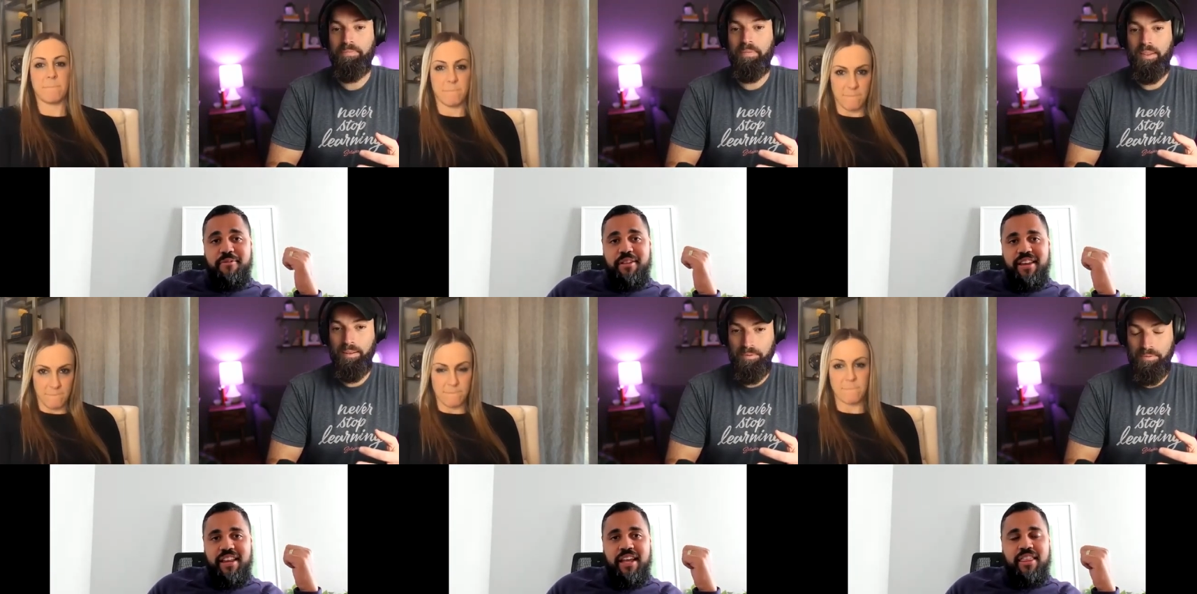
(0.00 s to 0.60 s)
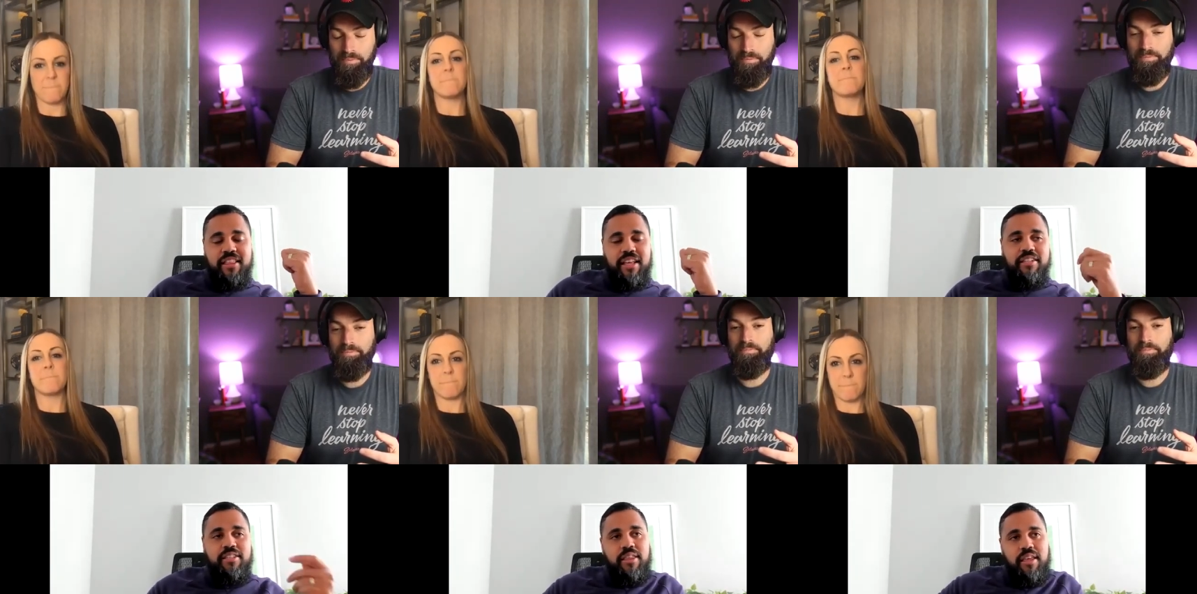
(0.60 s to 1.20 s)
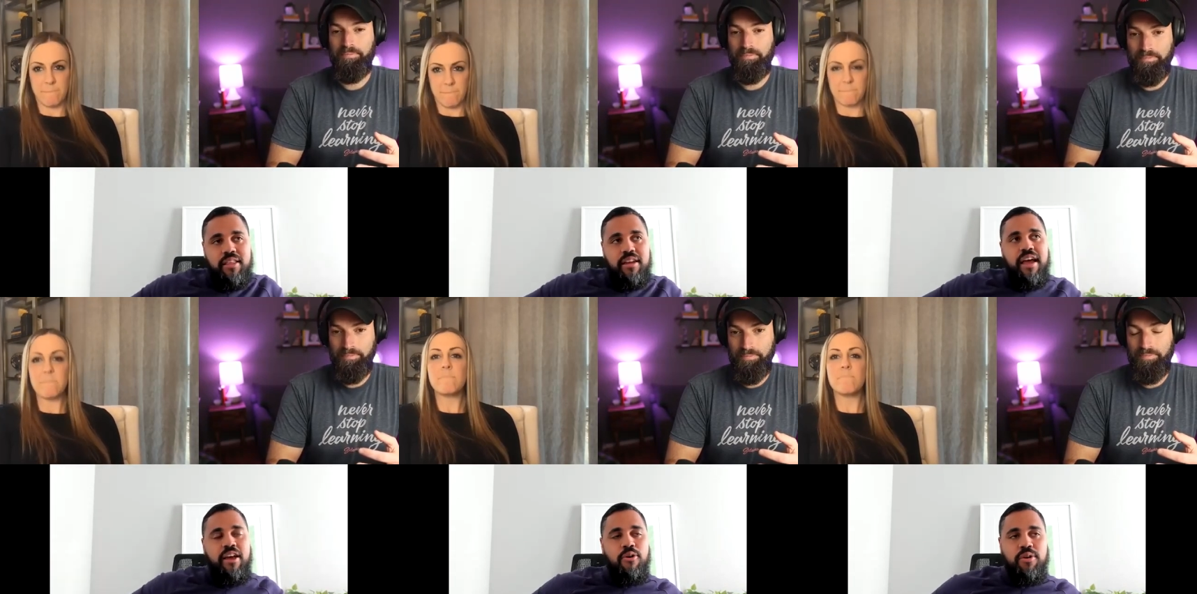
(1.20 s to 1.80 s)
Speaker 1: And, and I think that's the thing that
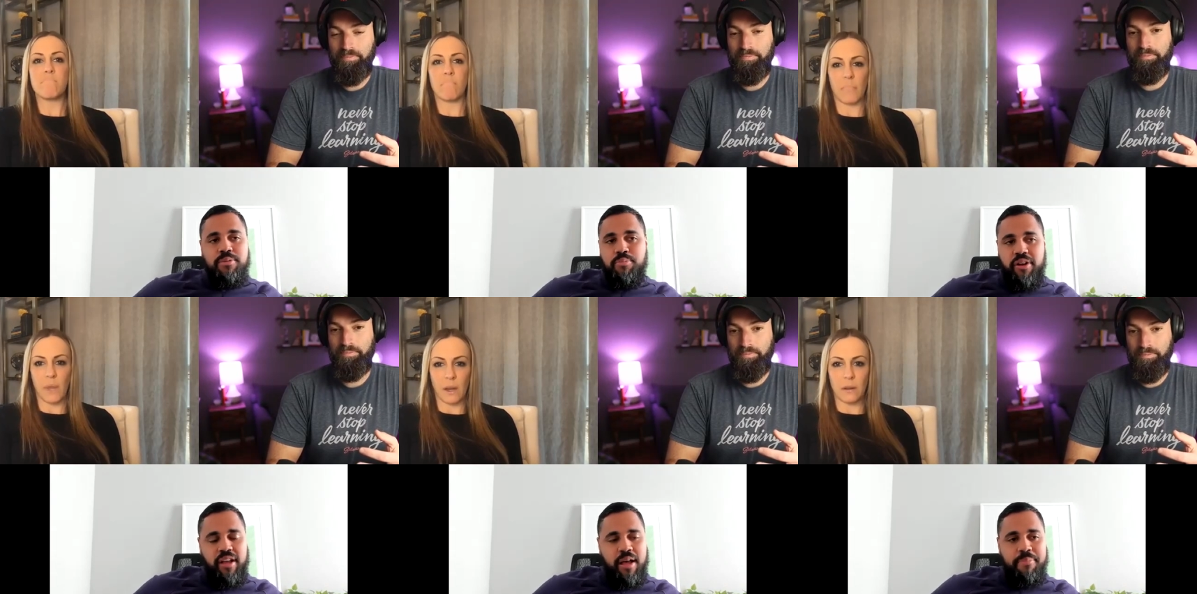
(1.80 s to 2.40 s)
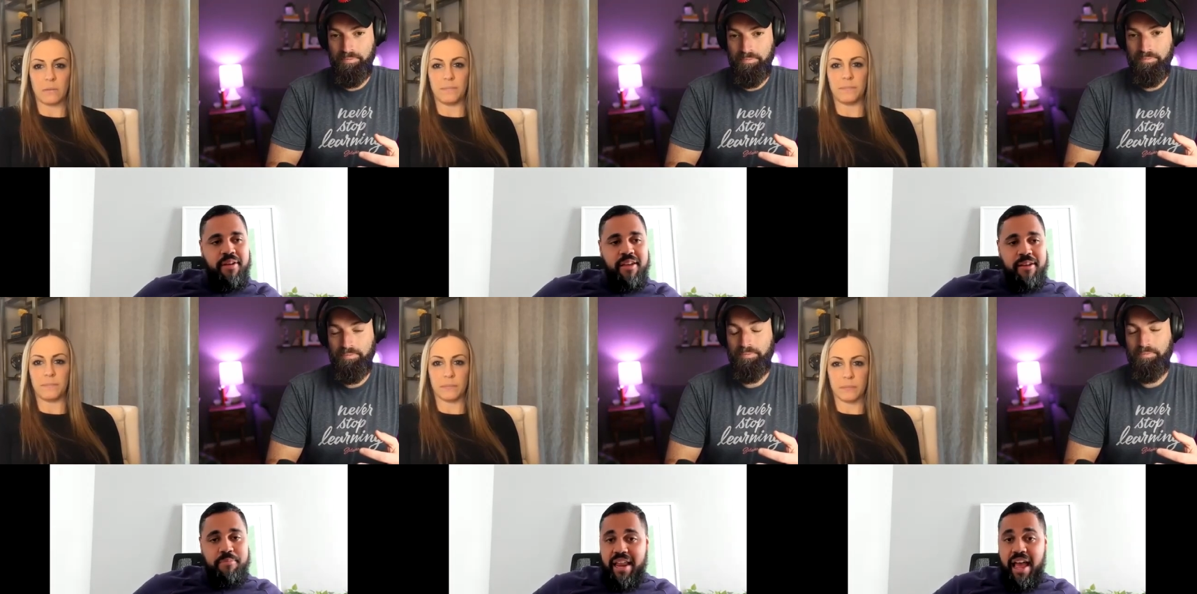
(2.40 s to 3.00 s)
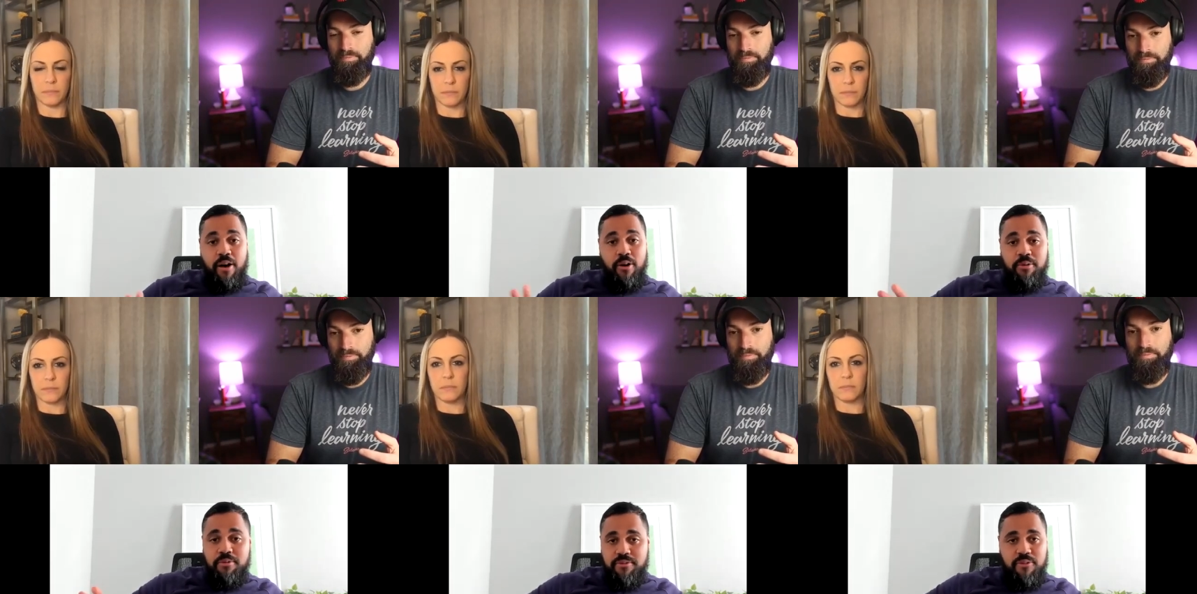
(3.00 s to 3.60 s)
I always bring up
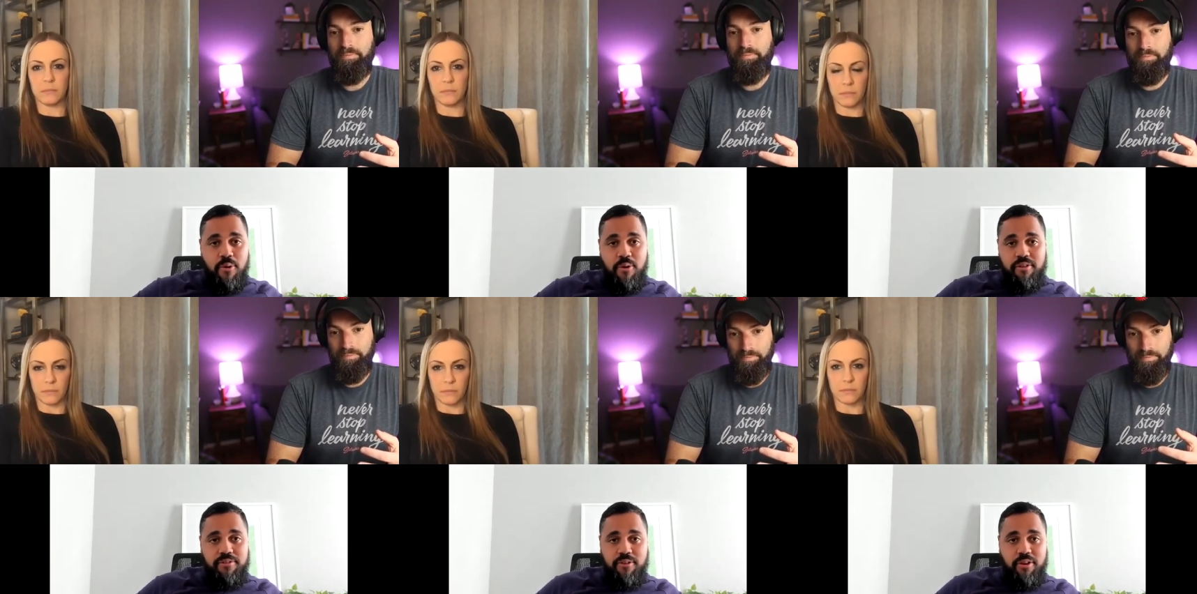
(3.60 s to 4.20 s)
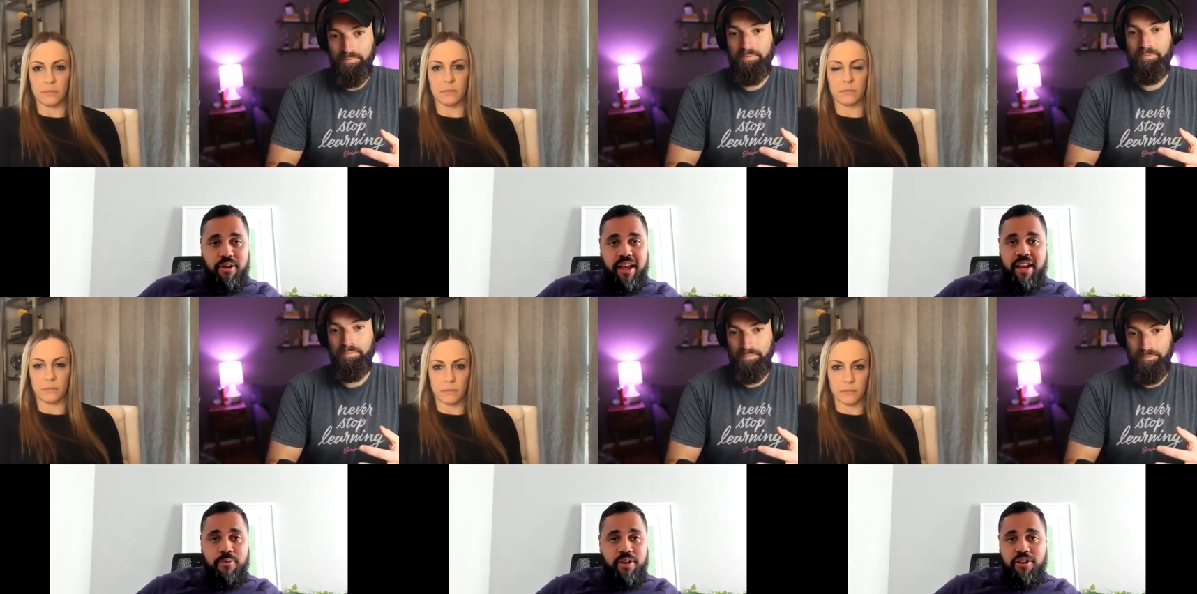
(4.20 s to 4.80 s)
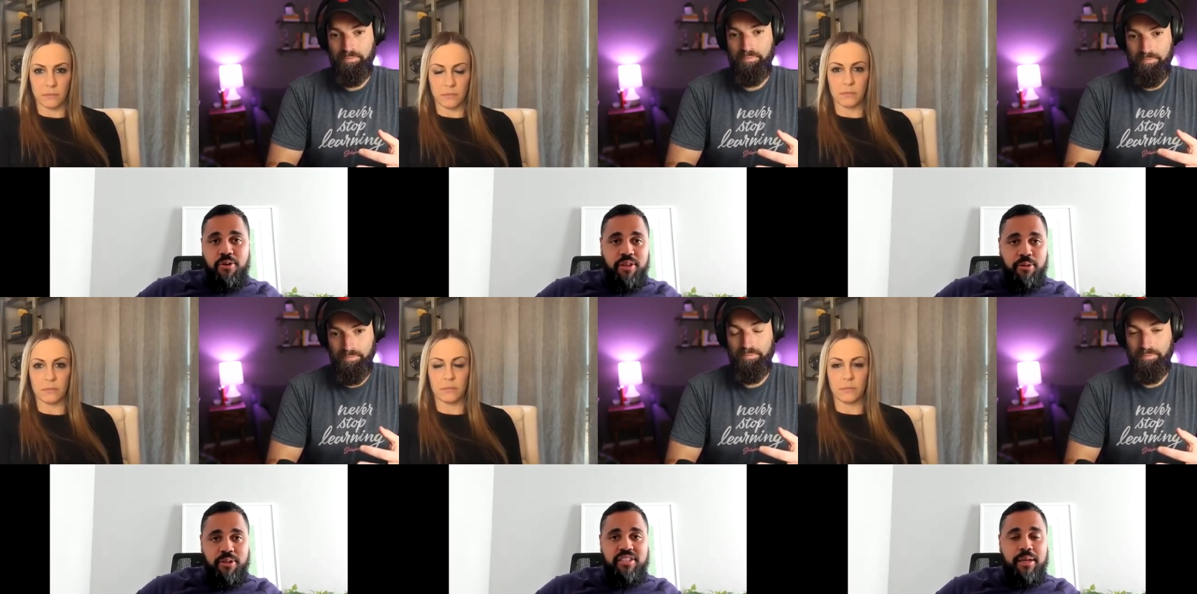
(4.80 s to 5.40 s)
now for for anyone going
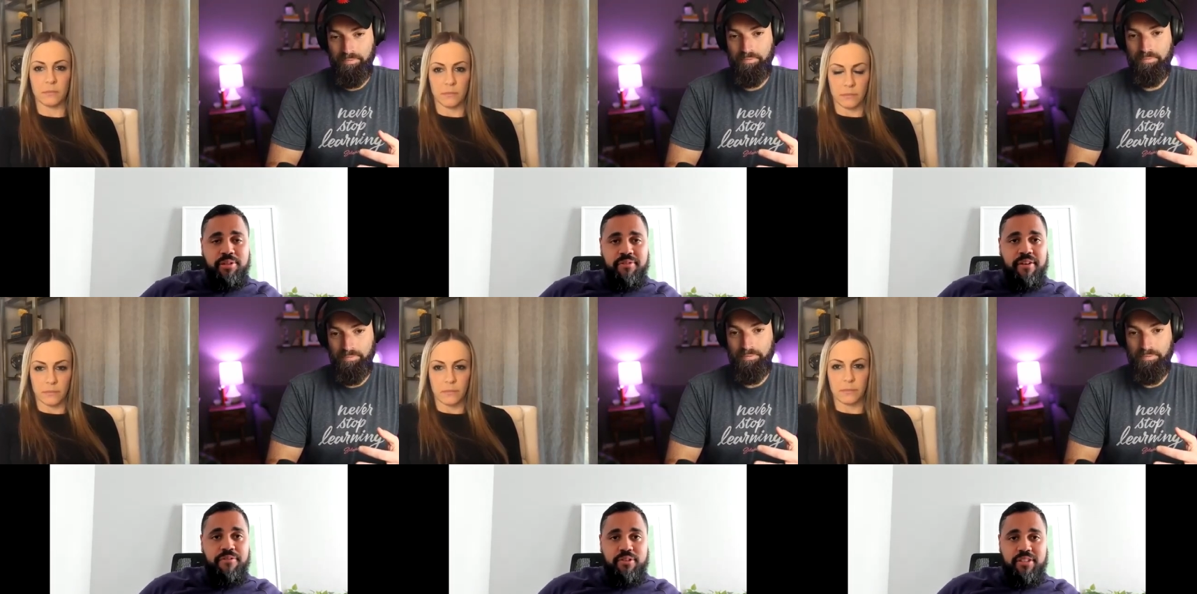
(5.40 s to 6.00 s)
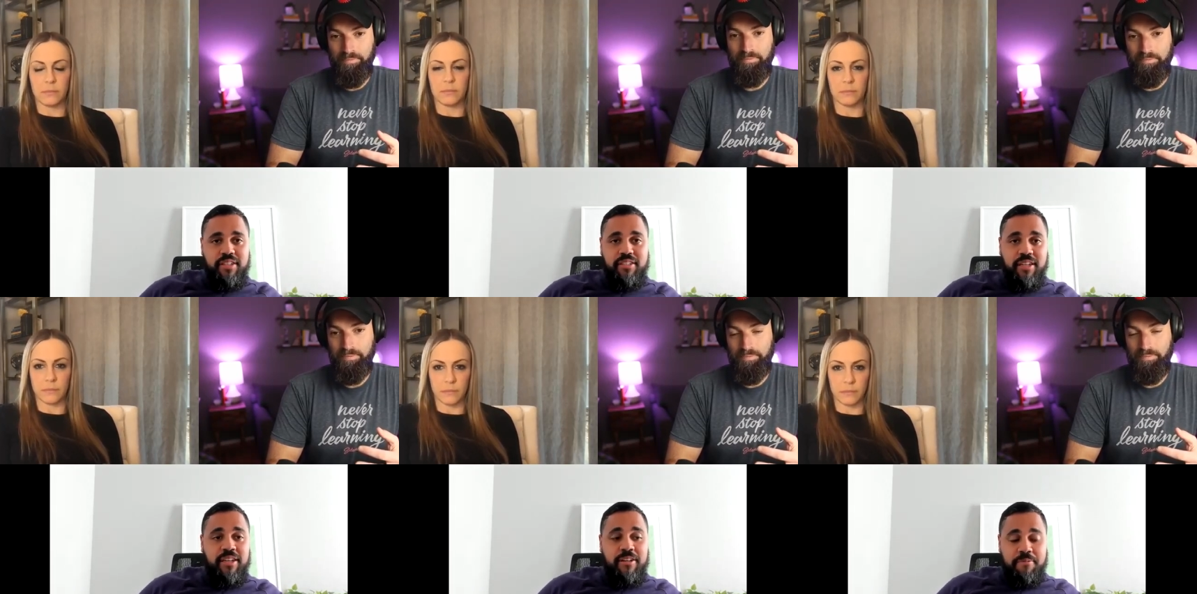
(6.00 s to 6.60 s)
through these types of efforts is,